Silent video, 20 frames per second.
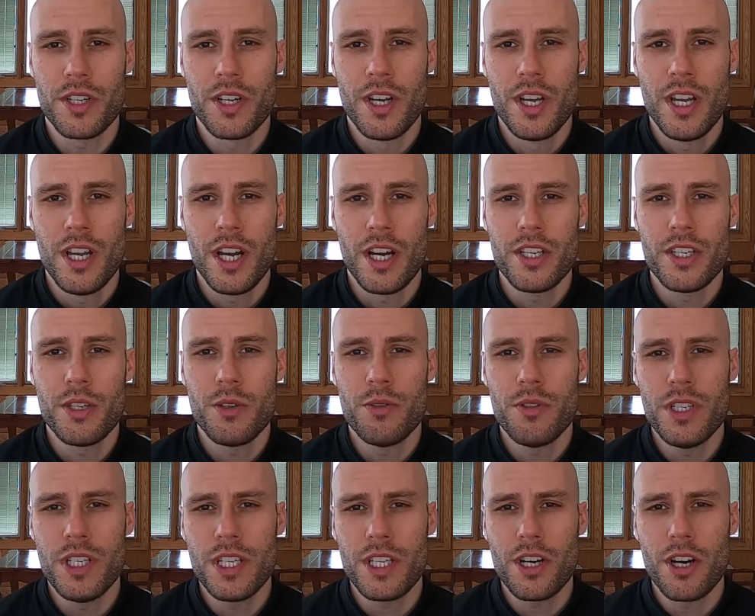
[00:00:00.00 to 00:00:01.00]
a
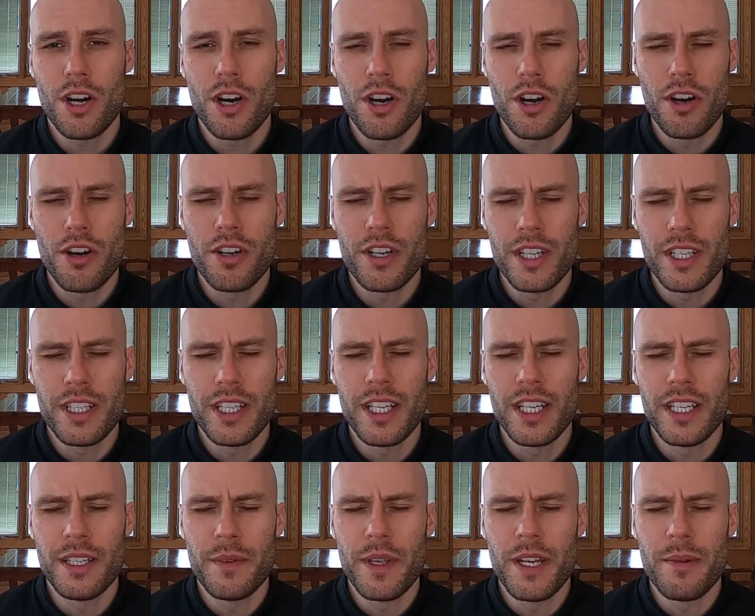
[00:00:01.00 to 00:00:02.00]
unique heart
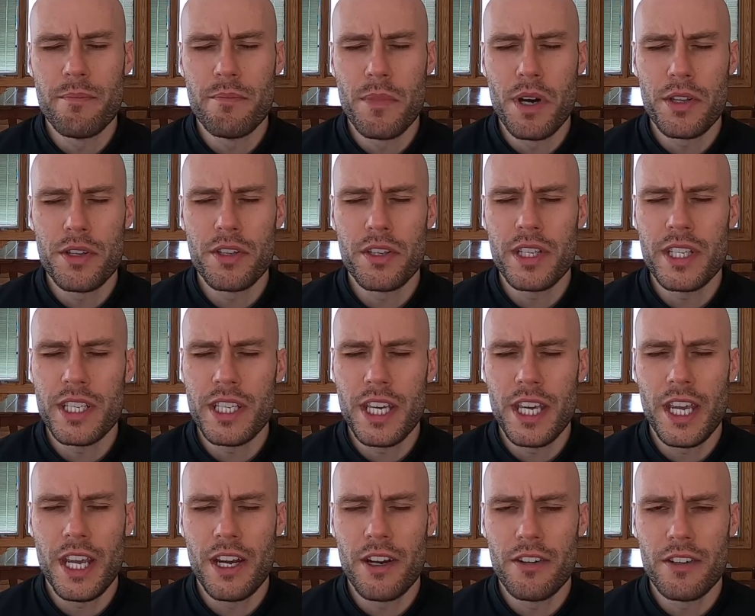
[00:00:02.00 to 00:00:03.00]
and motherly
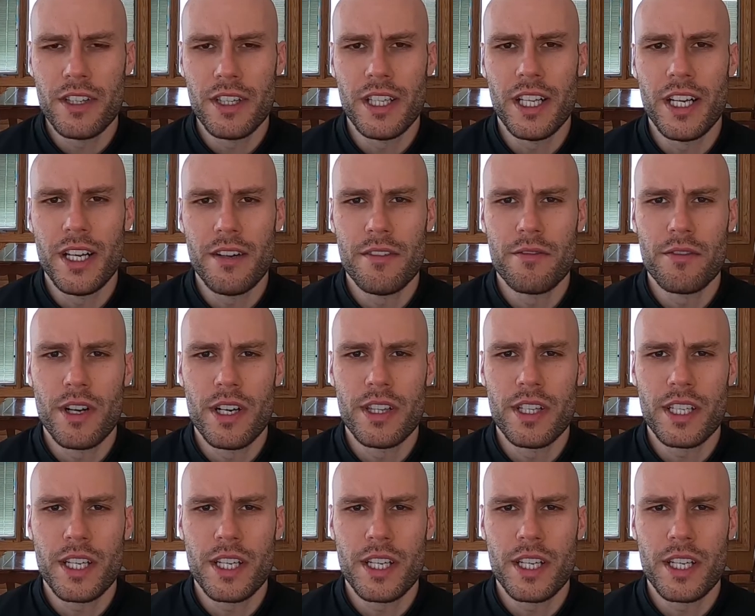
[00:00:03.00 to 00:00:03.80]
care and love, right?